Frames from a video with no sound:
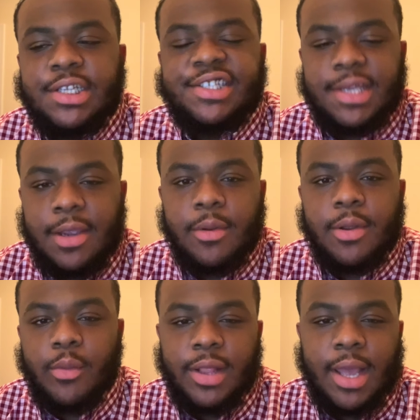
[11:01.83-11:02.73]
Siri
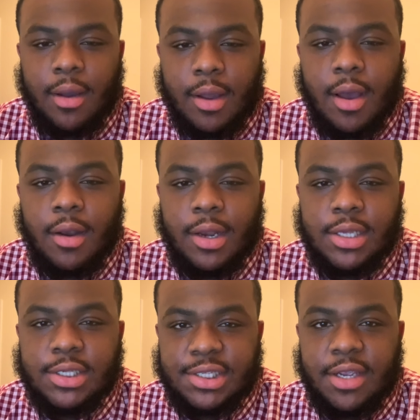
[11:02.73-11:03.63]
without calling it
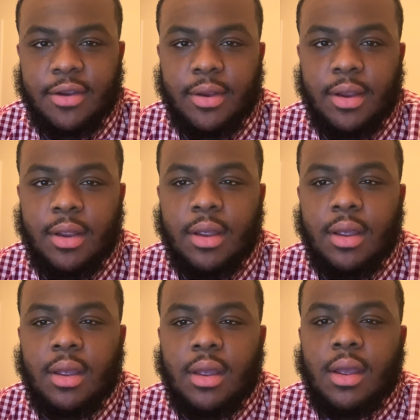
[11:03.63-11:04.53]
Siri,
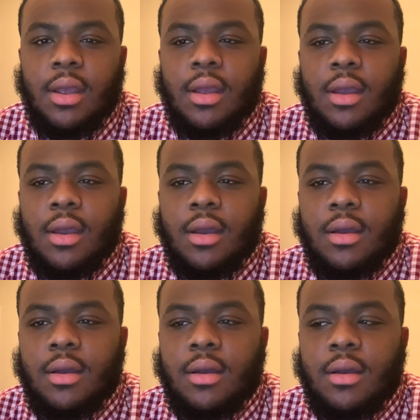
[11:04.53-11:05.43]

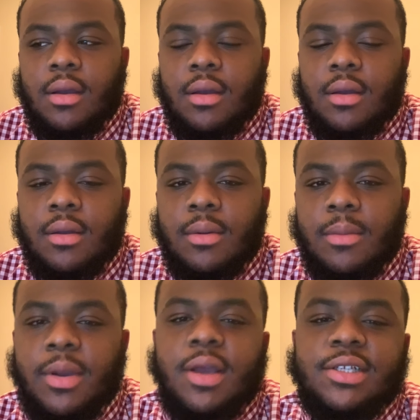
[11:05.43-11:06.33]

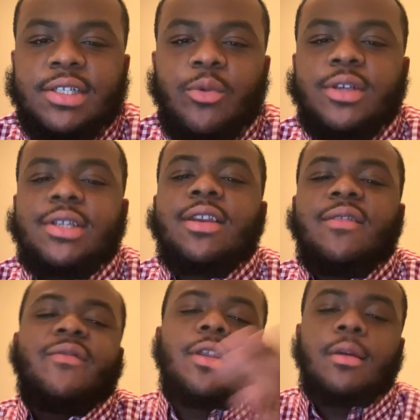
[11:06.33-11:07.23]
because it wasn't
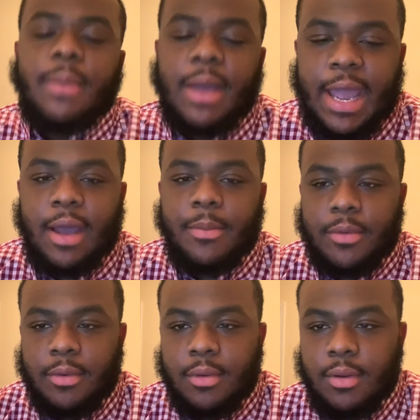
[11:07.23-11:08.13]
developed by Apple.